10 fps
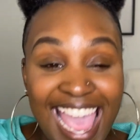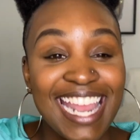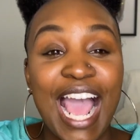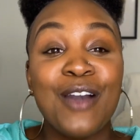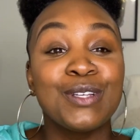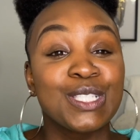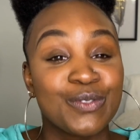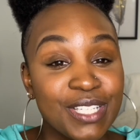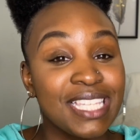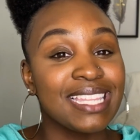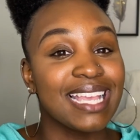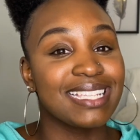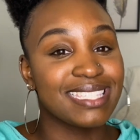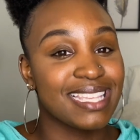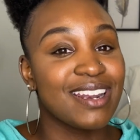And I was really like
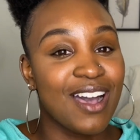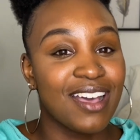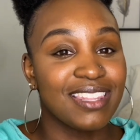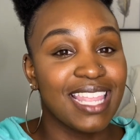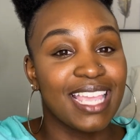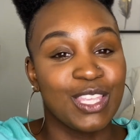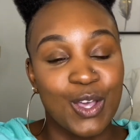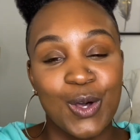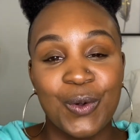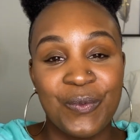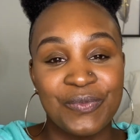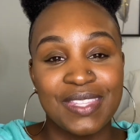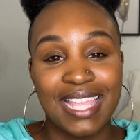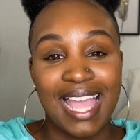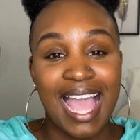set on like, yo,
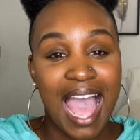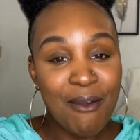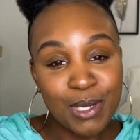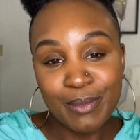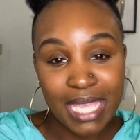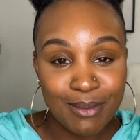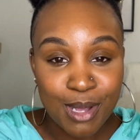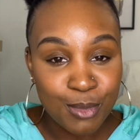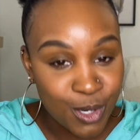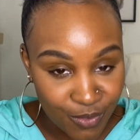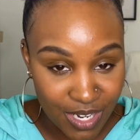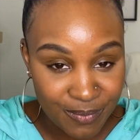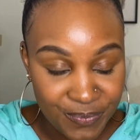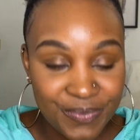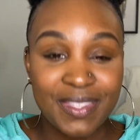I'm gonna make him my
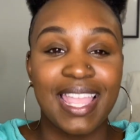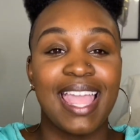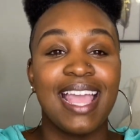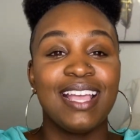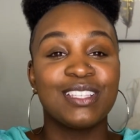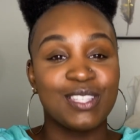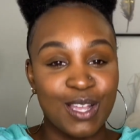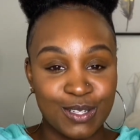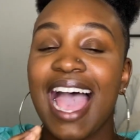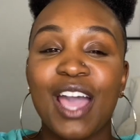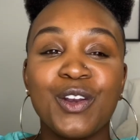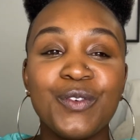boyfriend. So I don't